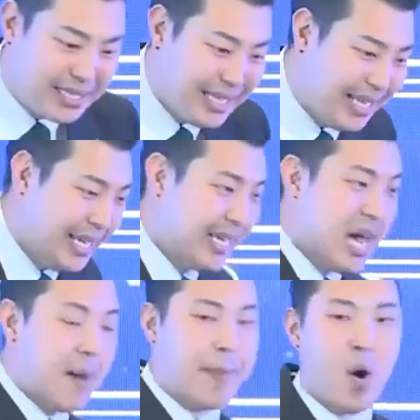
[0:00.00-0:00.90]
clean
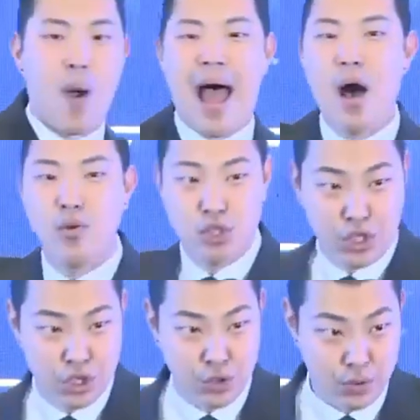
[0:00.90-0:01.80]
up around
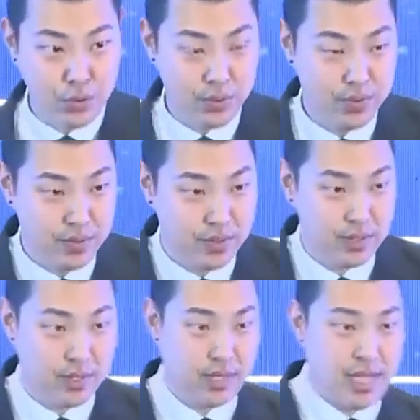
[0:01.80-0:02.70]
you
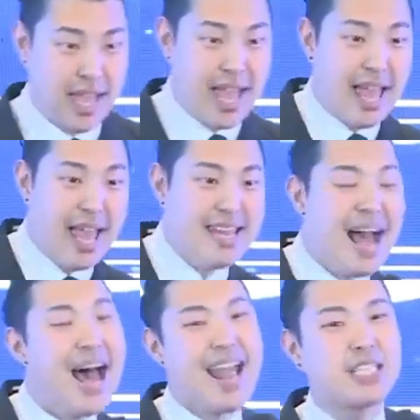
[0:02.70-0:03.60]
and
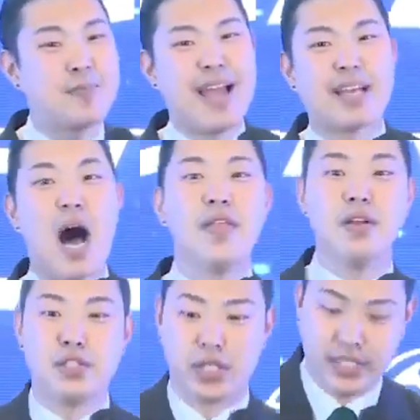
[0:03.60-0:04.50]
not expect
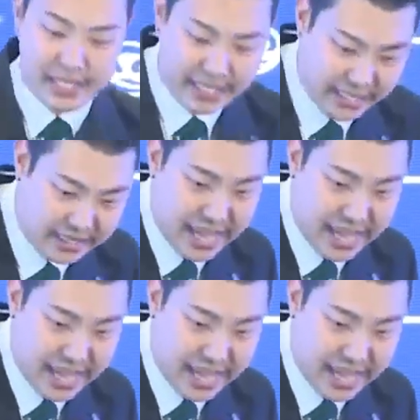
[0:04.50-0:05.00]
others to clean